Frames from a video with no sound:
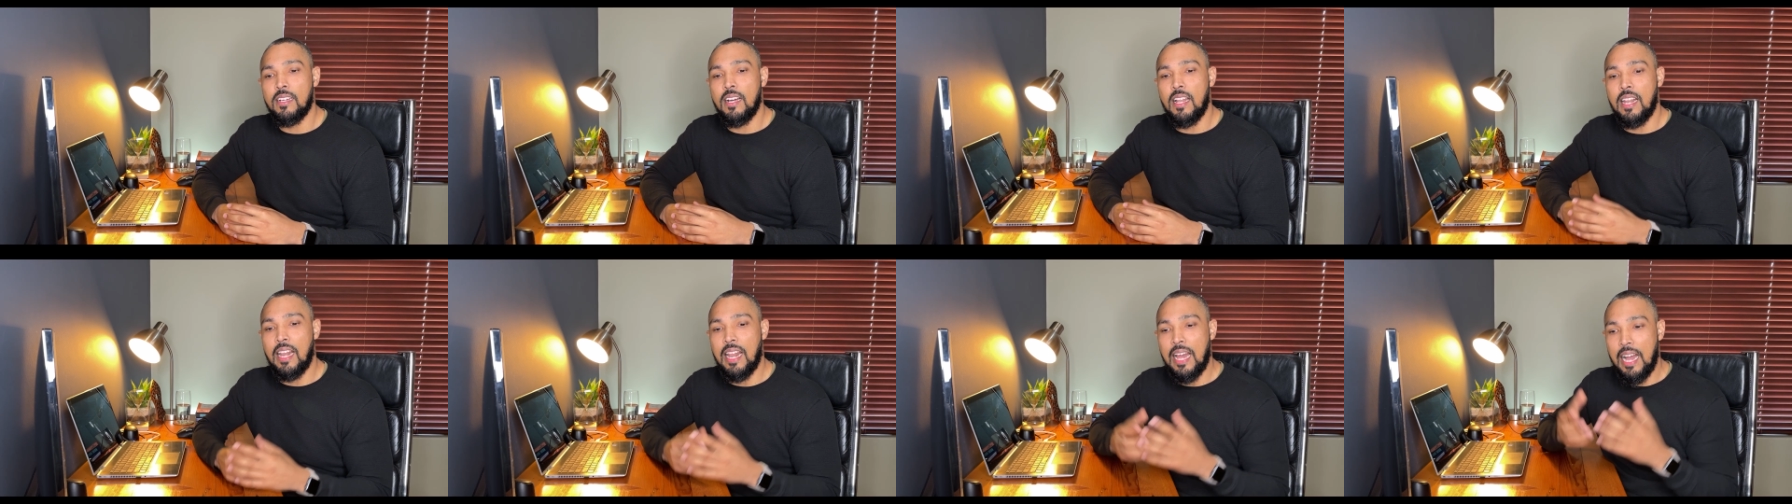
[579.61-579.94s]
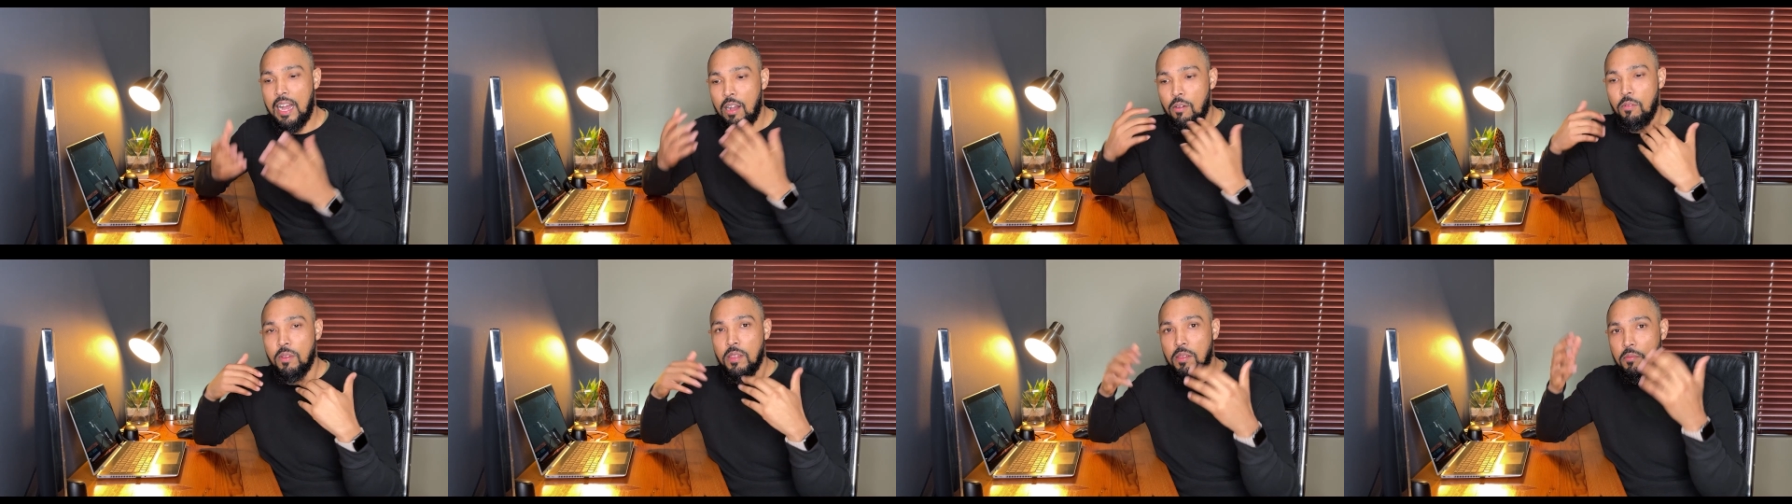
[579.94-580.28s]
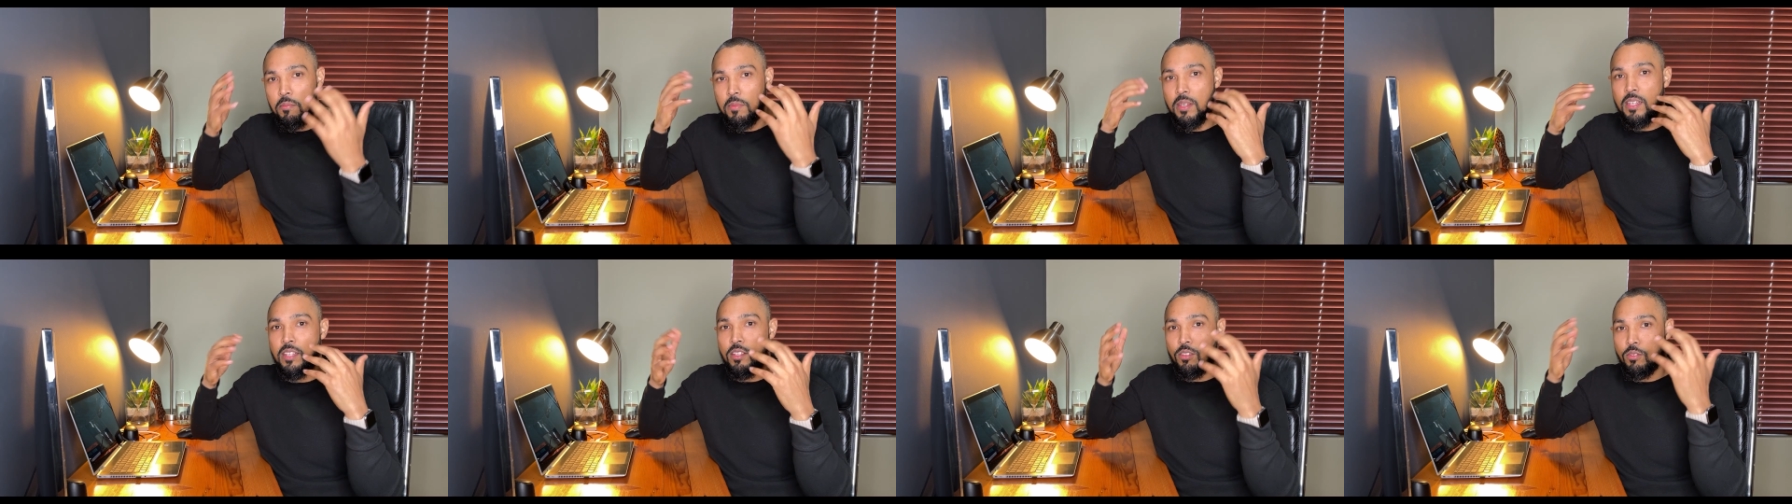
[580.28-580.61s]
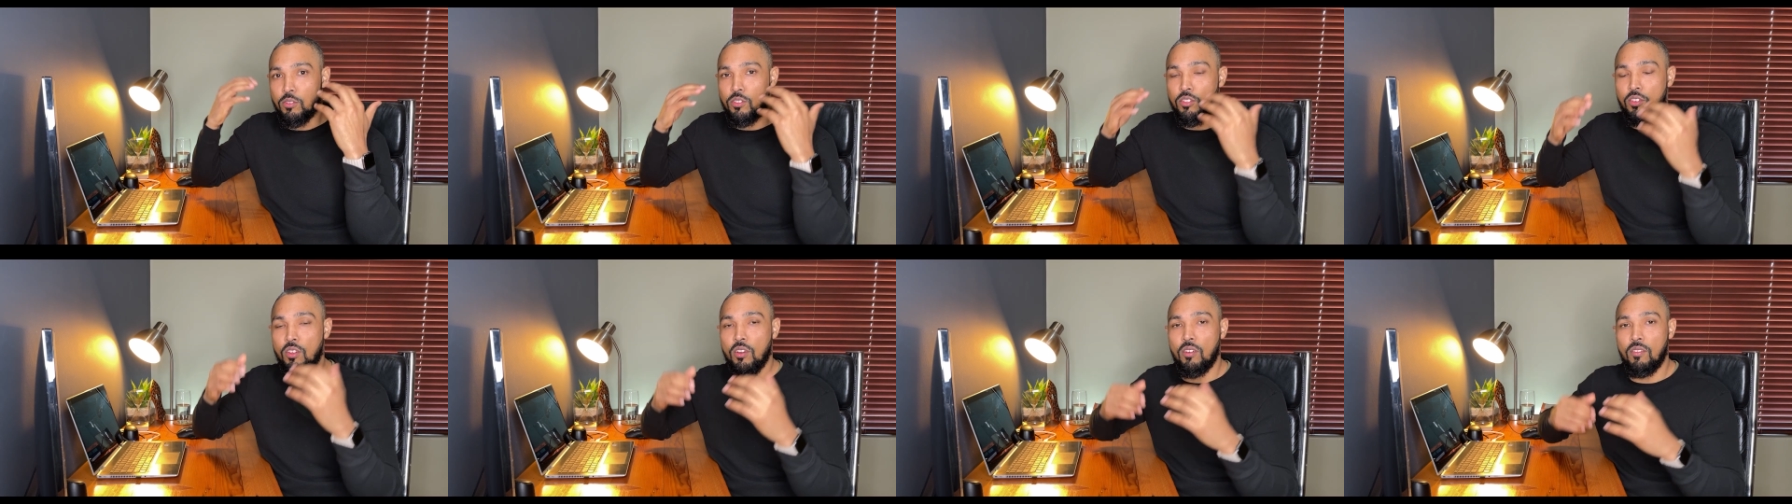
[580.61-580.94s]
allowing me to
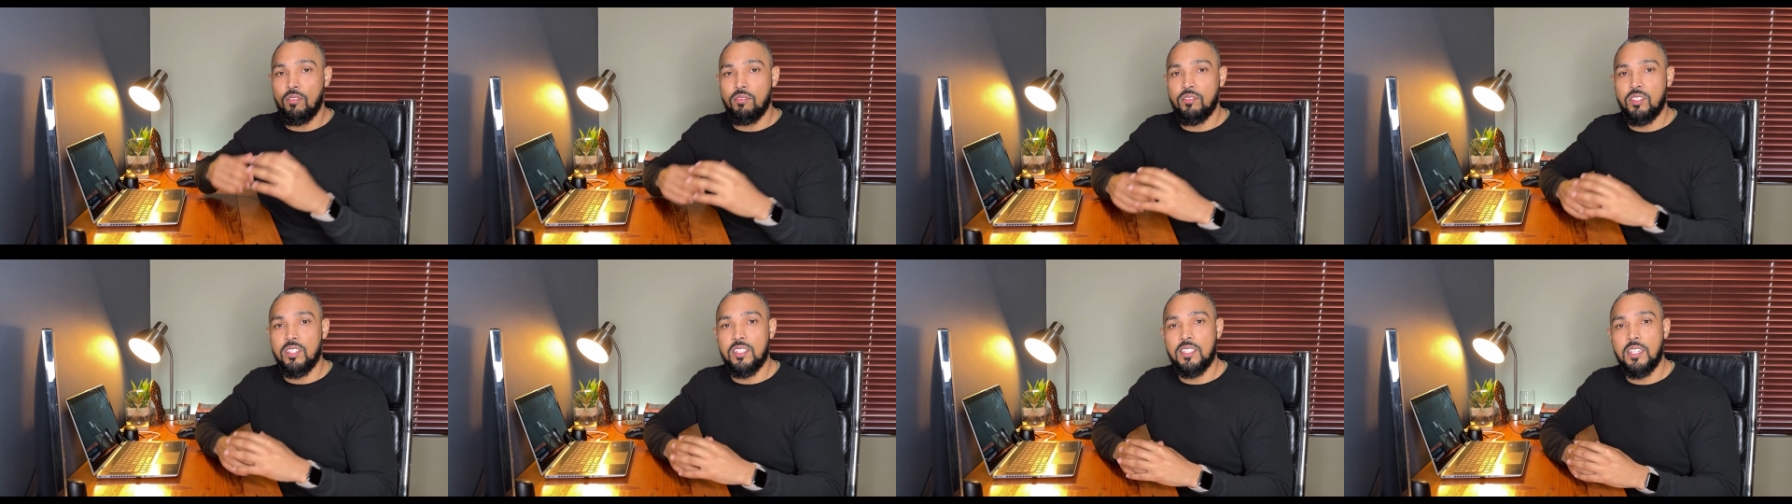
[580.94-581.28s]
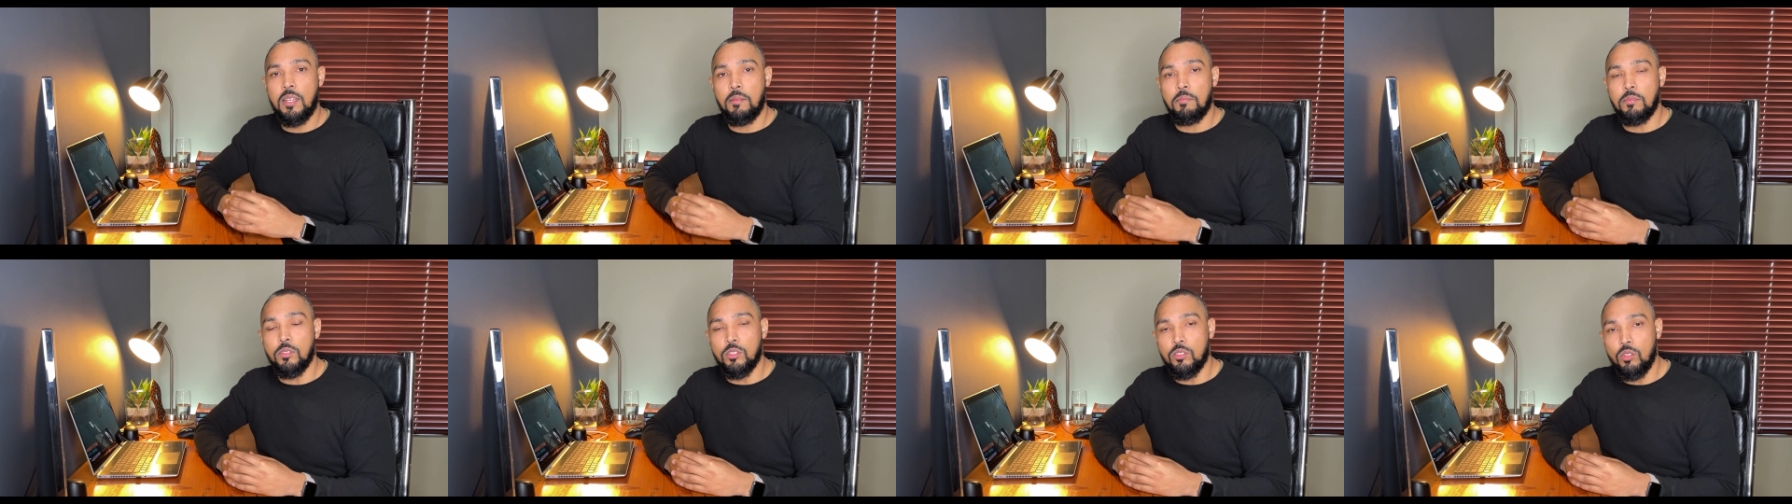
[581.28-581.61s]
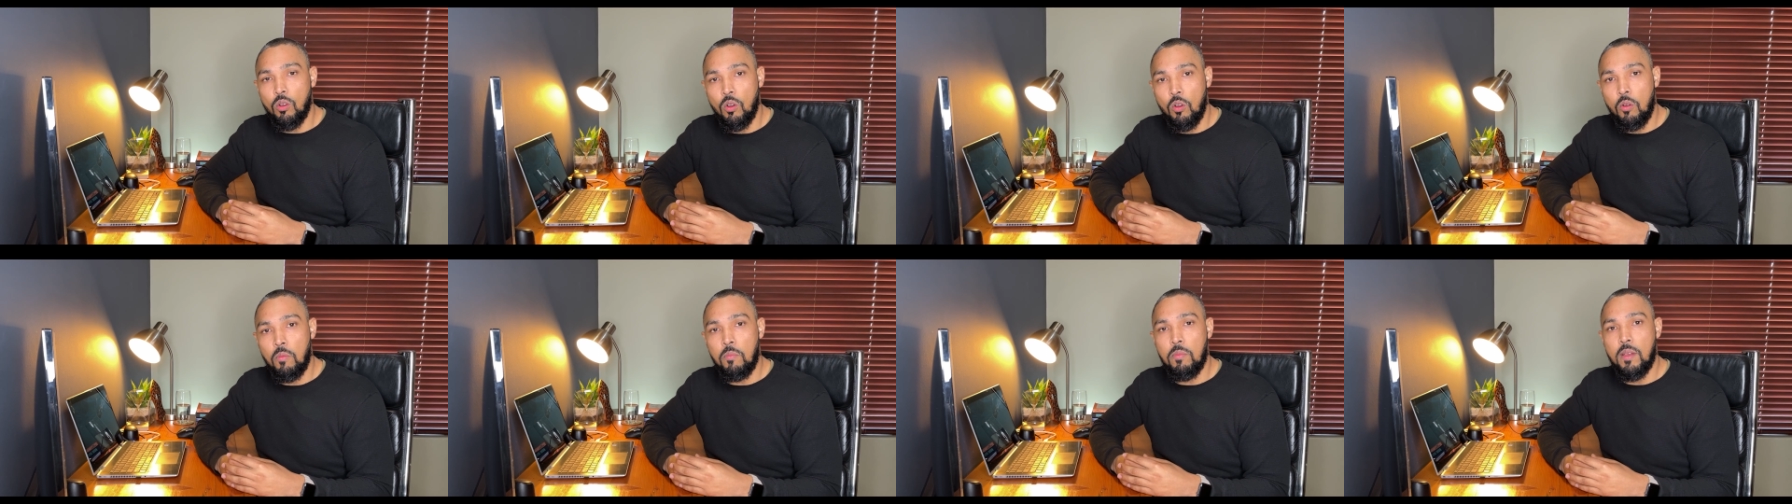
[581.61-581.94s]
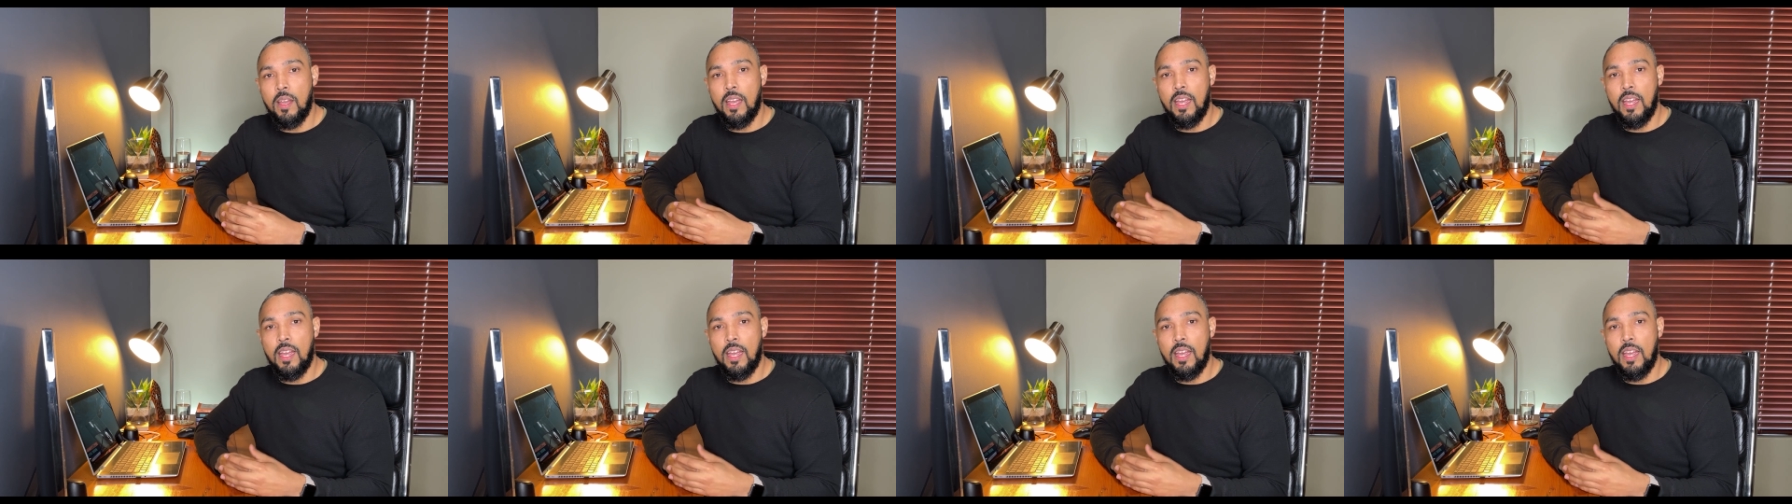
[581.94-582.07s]
sort of just absorb